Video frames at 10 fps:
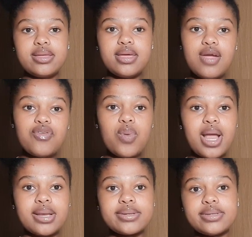
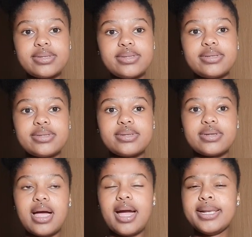Everyone,
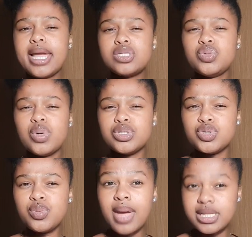I'd like to
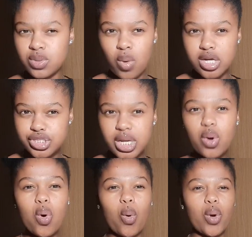assume, has a wash day
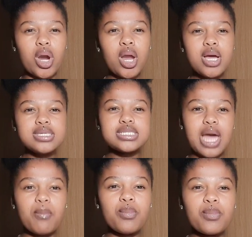or
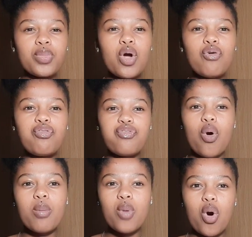some
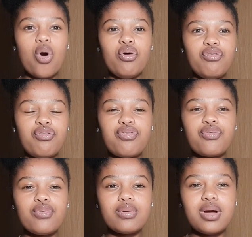form of
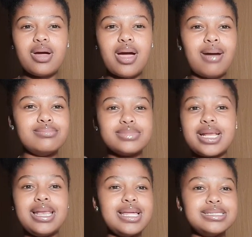
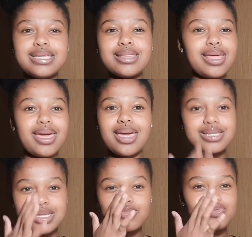cleansing their hair,
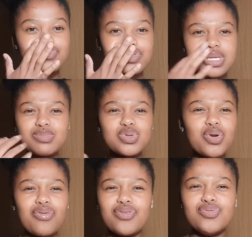some sort
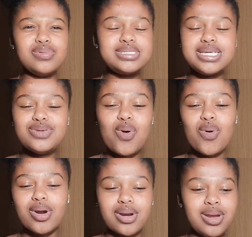of a routine
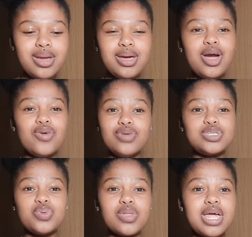or a
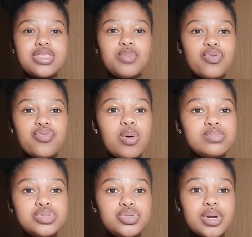ritual that they perform
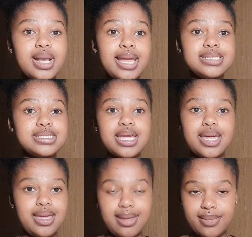to cleanse their
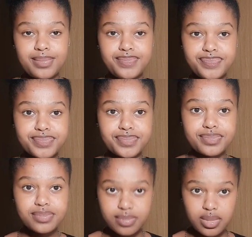hair,
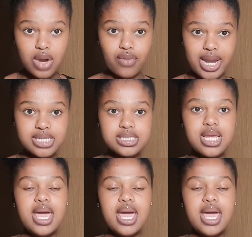right?